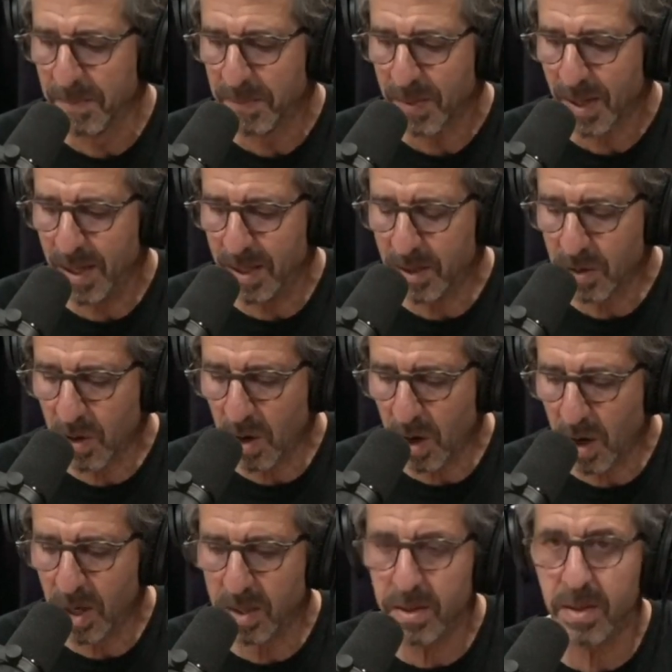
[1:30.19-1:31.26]
it
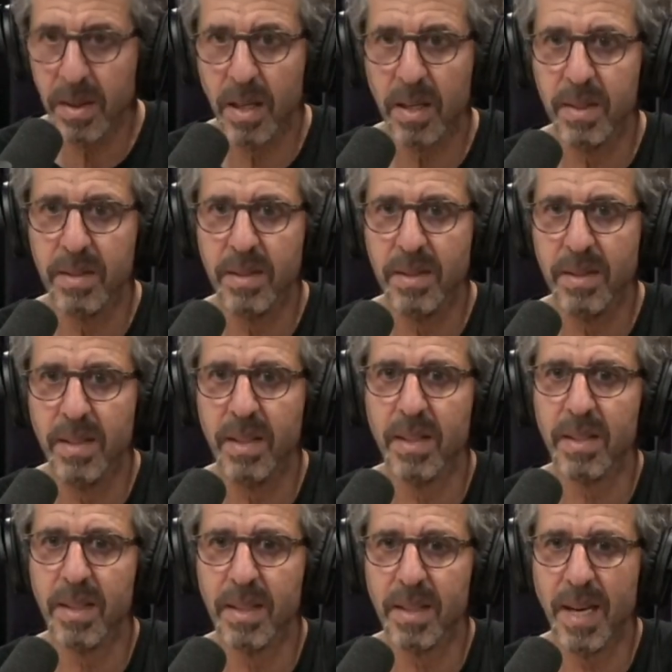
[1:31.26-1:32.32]
costs
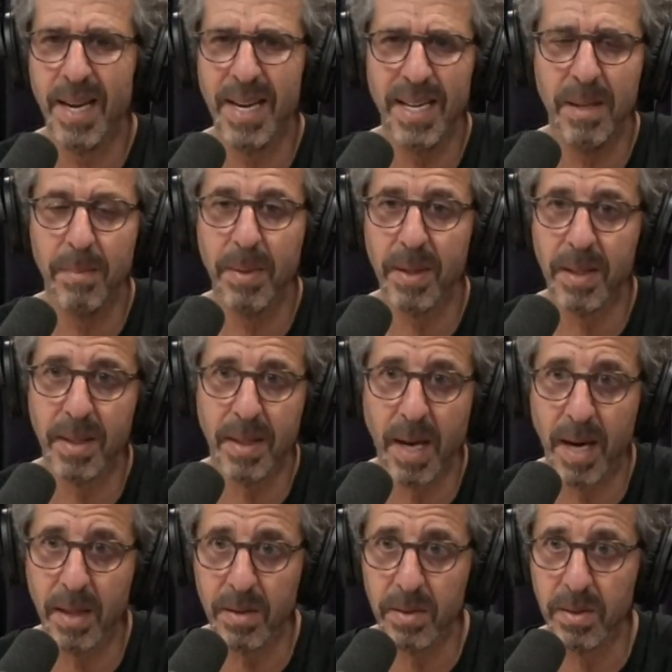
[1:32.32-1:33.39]
$80 billion
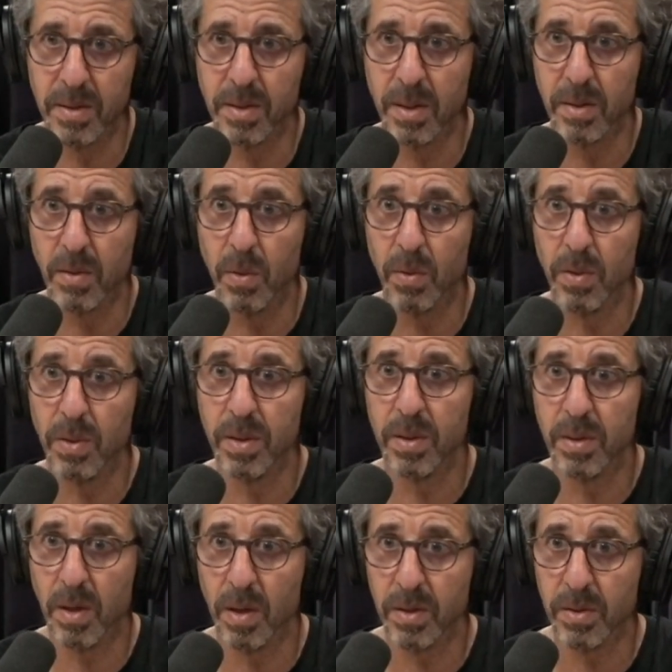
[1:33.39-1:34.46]
is the total
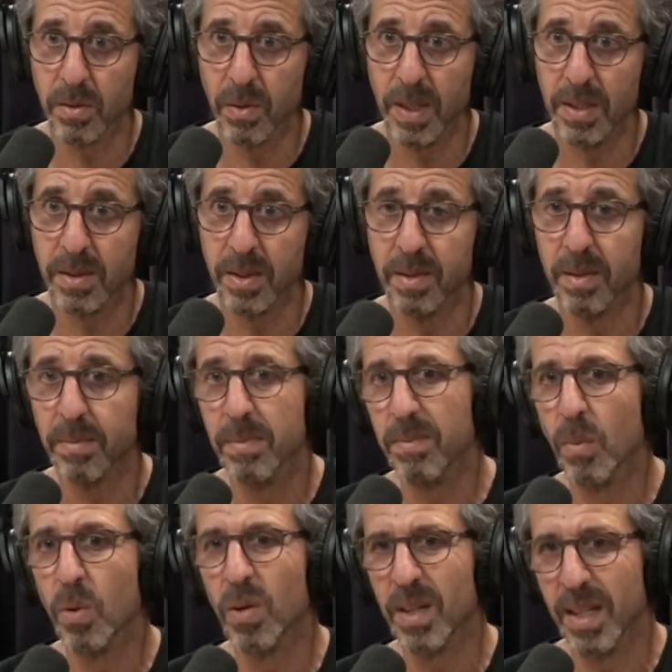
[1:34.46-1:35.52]
incarceration,
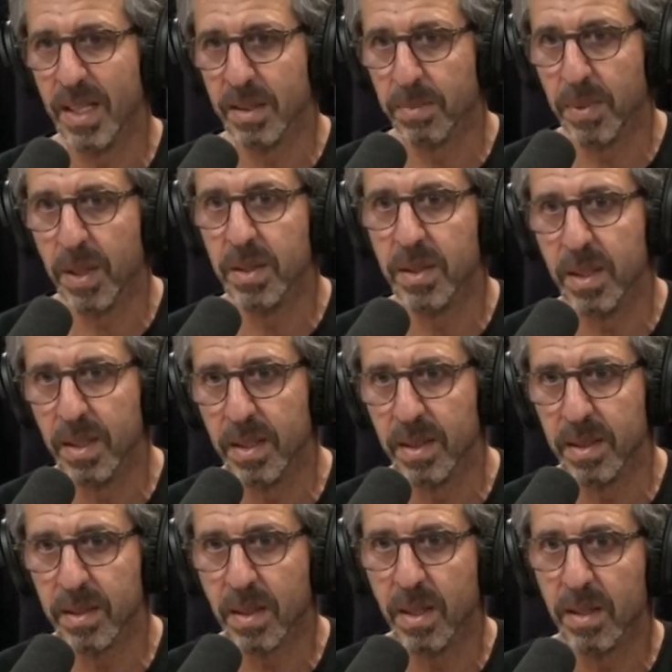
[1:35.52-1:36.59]
more or less, budget in
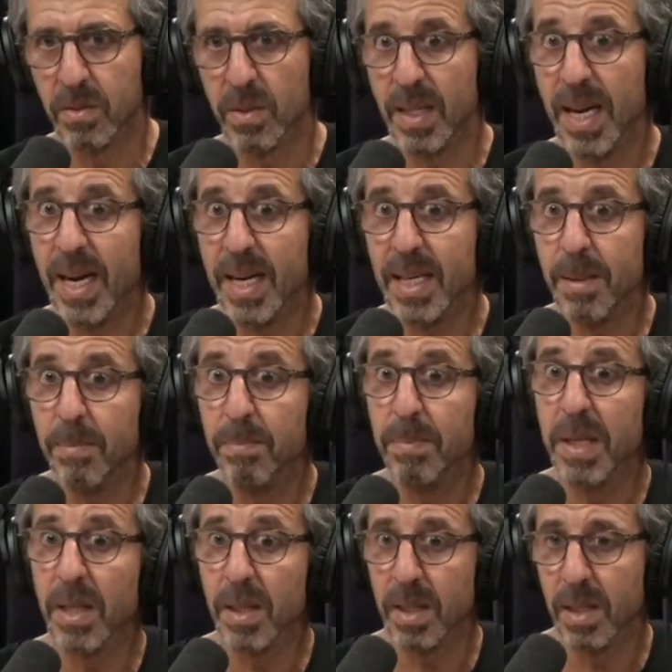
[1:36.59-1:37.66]
this country. $80
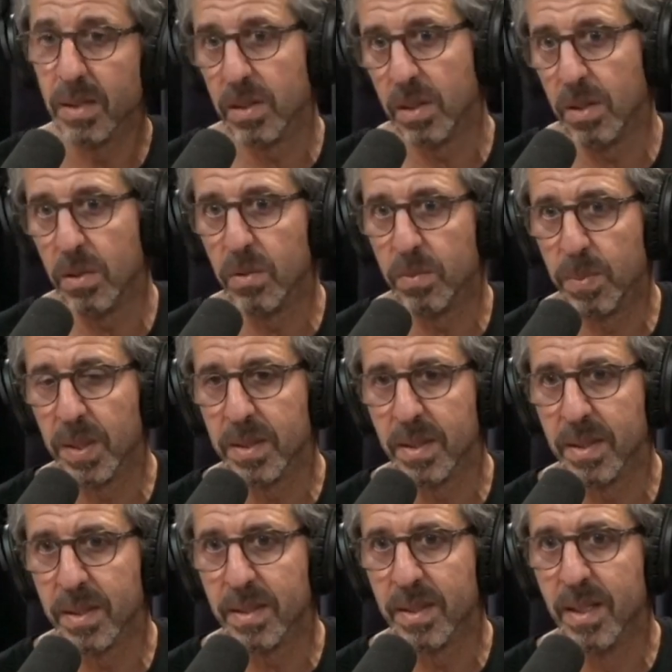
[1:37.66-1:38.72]
billion. It's a huge
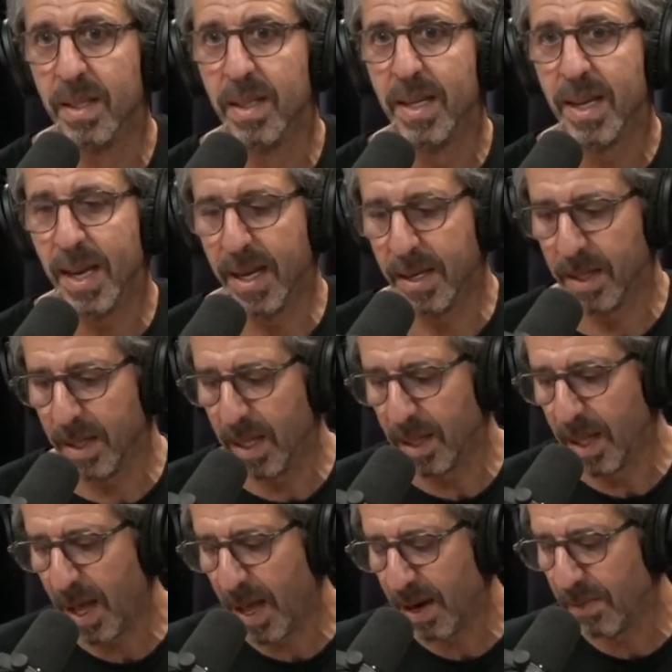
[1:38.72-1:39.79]
business. And a
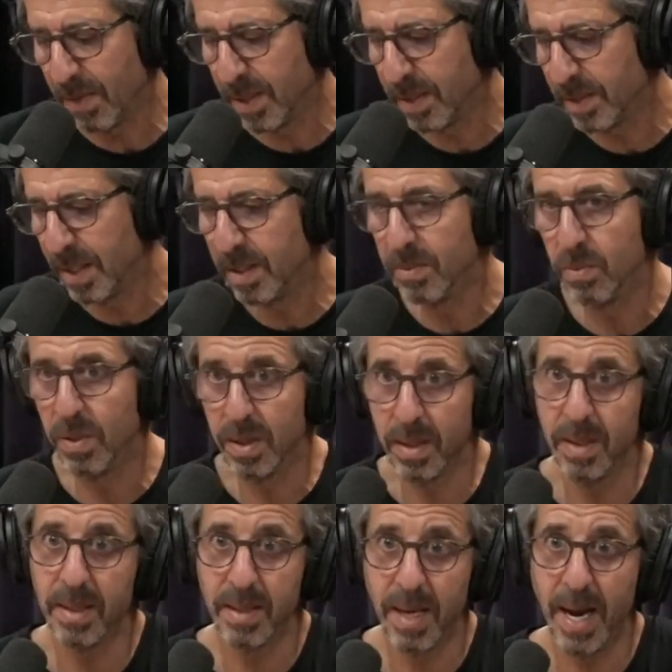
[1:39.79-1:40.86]
lot of it is
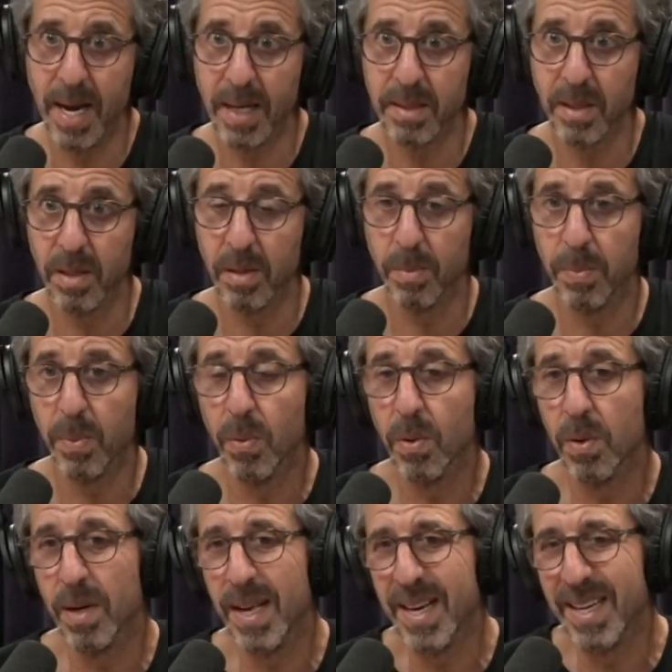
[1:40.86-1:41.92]
really a tax on the
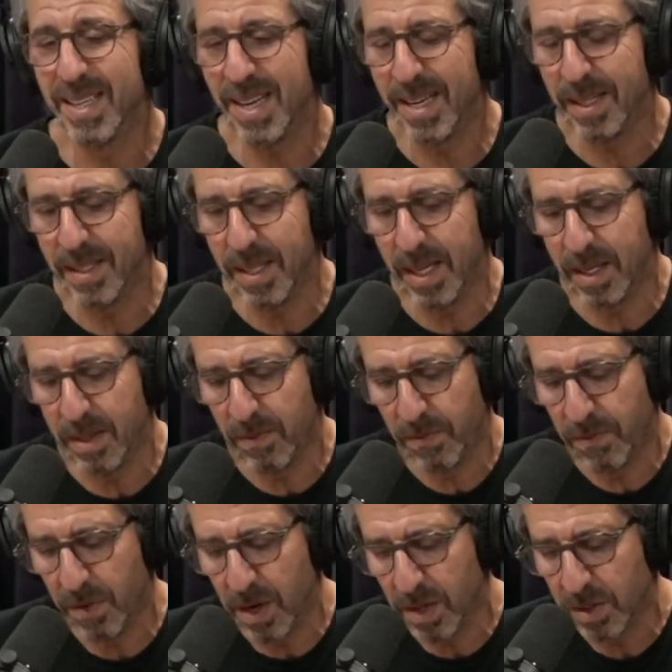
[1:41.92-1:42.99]
poor. And it
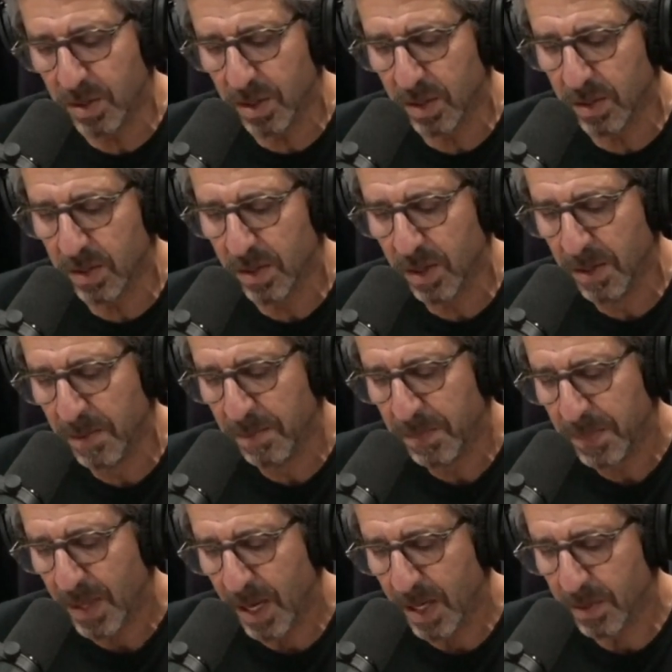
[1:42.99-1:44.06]
functions
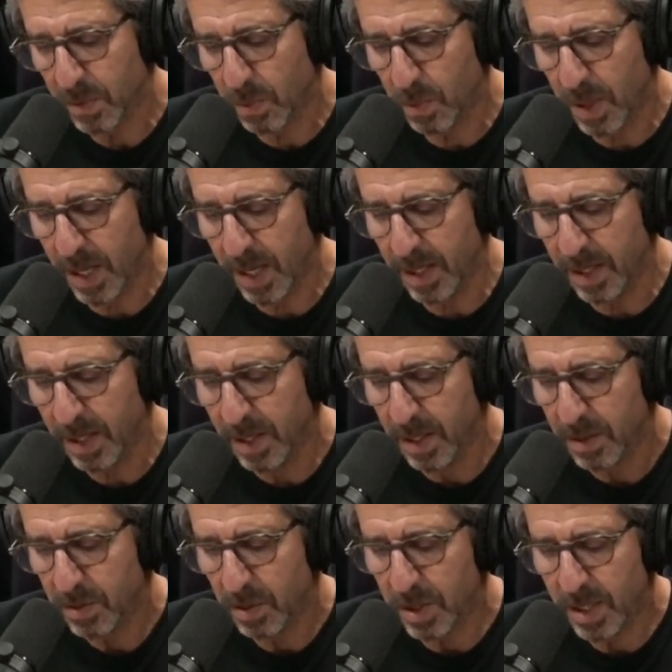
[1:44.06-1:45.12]
as a way
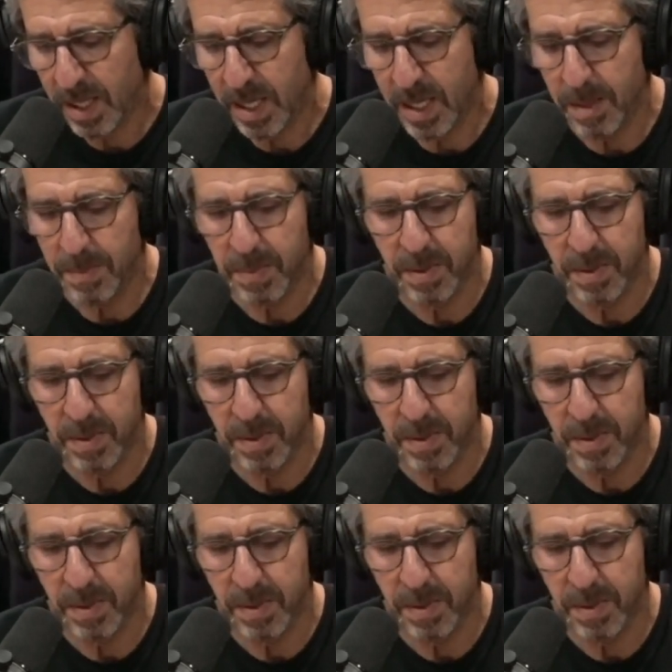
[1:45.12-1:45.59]
to keep